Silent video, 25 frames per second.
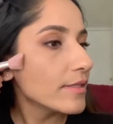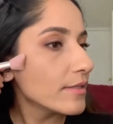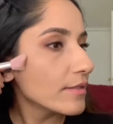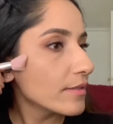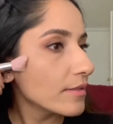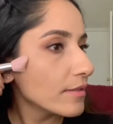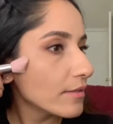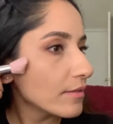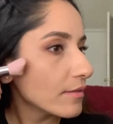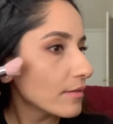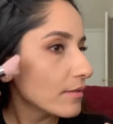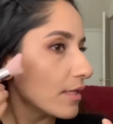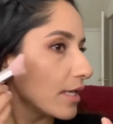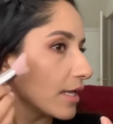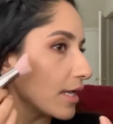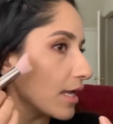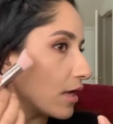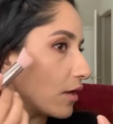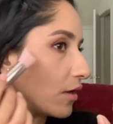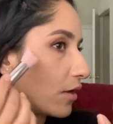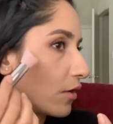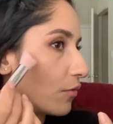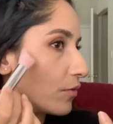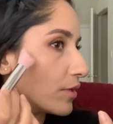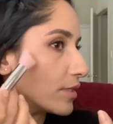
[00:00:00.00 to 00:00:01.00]
Like I
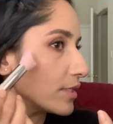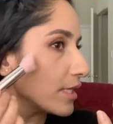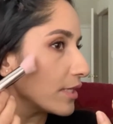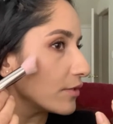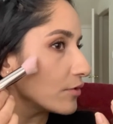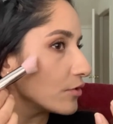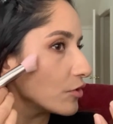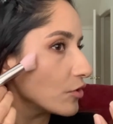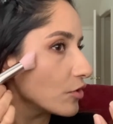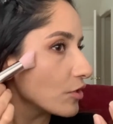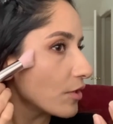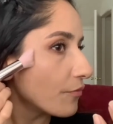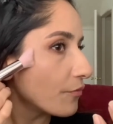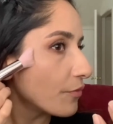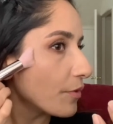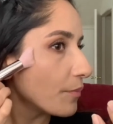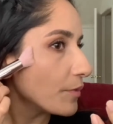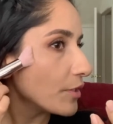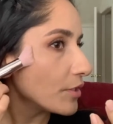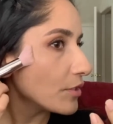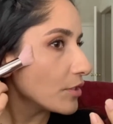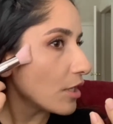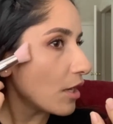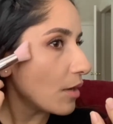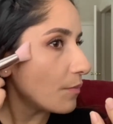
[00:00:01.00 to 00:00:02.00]
always like to start from the
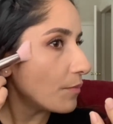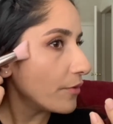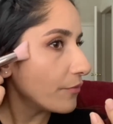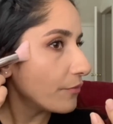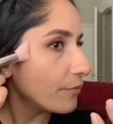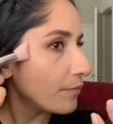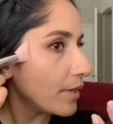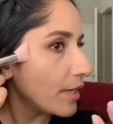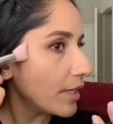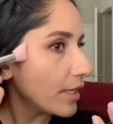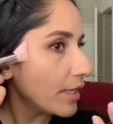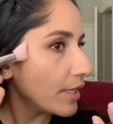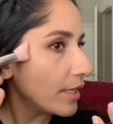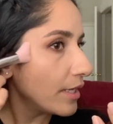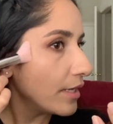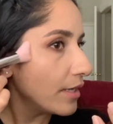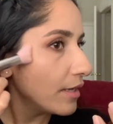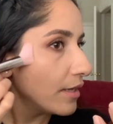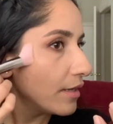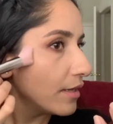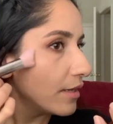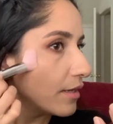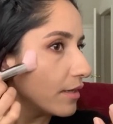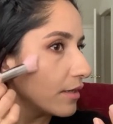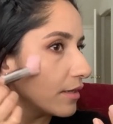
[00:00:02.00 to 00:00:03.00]
top of my
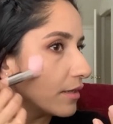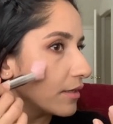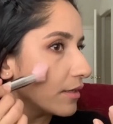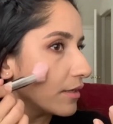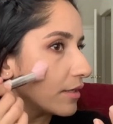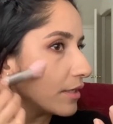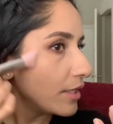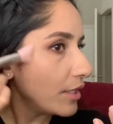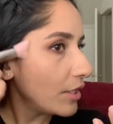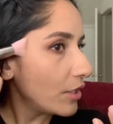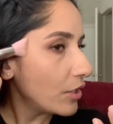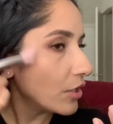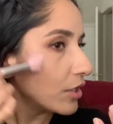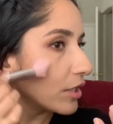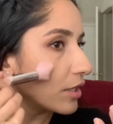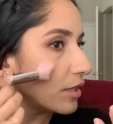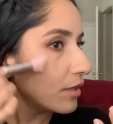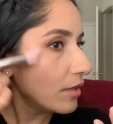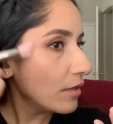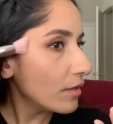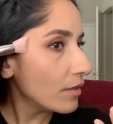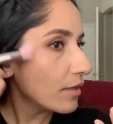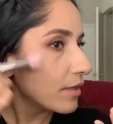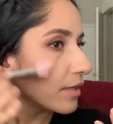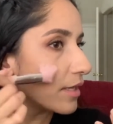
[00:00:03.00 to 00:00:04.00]
ear
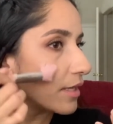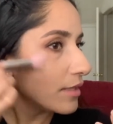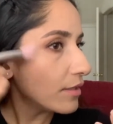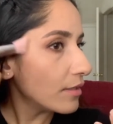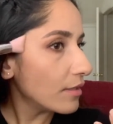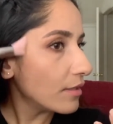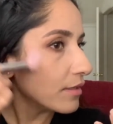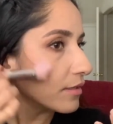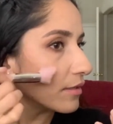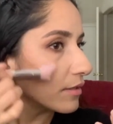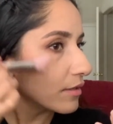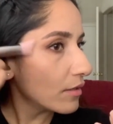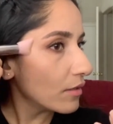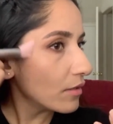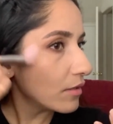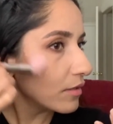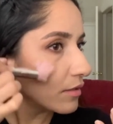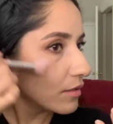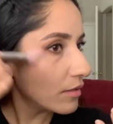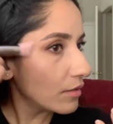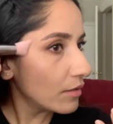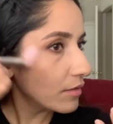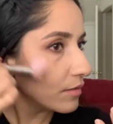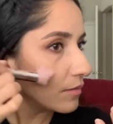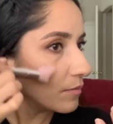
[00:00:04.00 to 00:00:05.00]
and then
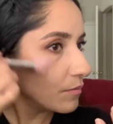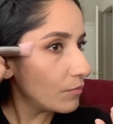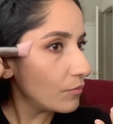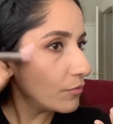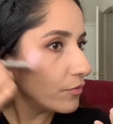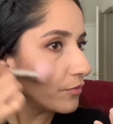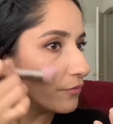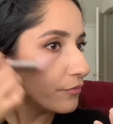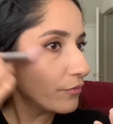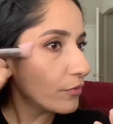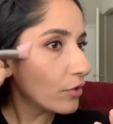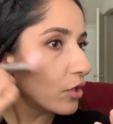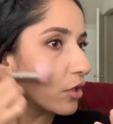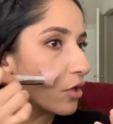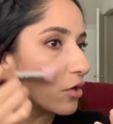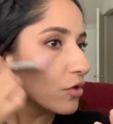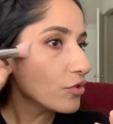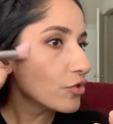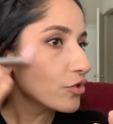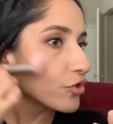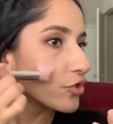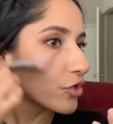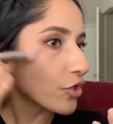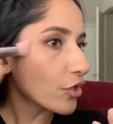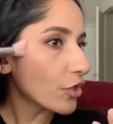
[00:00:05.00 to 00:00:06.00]
move
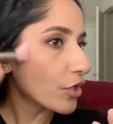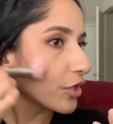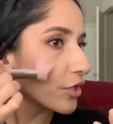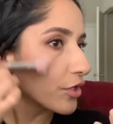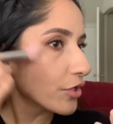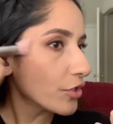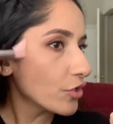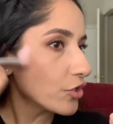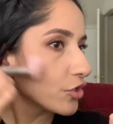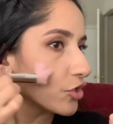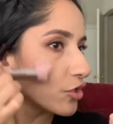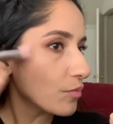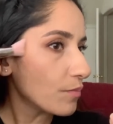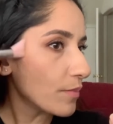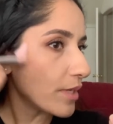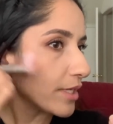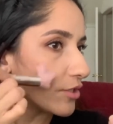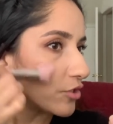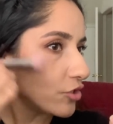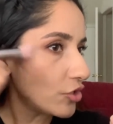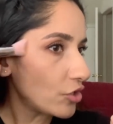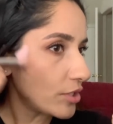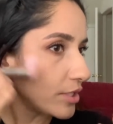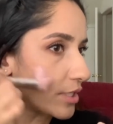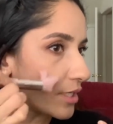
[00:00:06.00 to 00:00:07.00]
closer to my
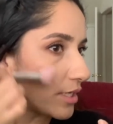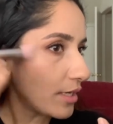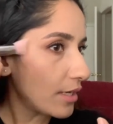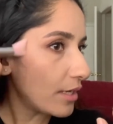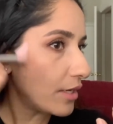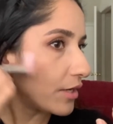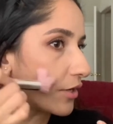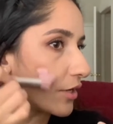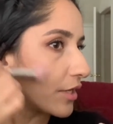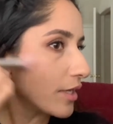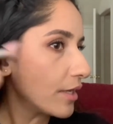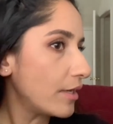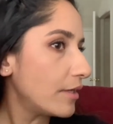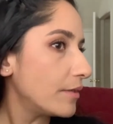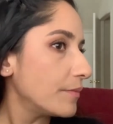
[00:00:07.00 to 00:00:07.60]
cheek area.